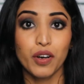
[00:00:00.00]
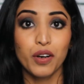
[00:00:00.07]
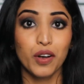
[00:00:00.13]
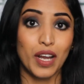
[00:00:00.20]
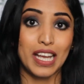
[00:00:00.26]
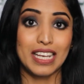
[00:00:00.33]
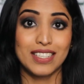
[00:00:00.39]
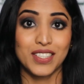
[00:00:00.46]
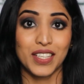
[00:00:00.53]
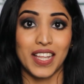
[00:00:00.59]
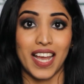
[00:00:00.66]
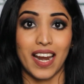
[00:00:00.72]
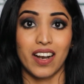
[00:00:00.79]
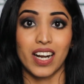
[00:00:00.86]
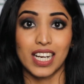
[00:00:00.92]
getting into
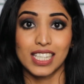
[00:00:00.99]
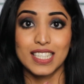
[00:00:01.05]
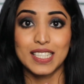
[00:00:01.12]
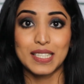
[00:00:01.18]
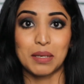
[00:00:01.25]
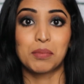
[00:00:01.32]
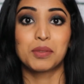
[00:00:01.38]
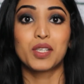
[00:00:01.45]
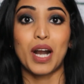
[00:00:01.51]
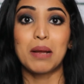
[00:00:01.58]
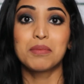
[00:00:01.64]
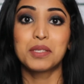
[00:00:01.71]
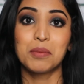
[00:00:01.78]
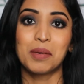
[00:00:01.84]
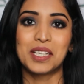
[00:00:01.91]
all that,
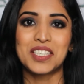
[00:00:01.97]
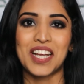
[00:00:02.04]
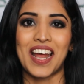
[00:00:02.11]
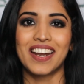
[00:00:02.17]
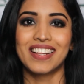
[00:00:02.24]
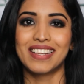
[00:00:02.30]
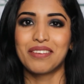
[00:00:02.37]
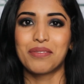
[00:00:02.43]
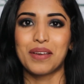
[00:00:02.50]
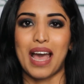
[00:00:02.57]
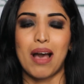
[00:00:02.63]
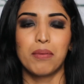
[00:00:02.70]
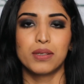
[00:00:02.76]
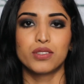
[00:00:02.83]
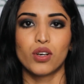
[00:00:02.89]
subscribe to my channel if you
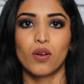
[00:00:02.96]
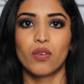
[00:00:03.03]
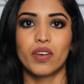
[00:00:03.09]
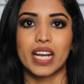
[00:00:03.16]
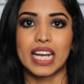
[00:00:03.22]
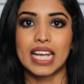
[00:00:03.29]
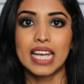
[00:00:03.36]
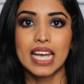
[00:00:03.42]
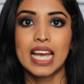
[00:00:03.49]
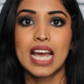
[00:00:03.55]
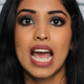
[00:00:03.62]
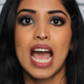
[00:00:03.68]
haven't already,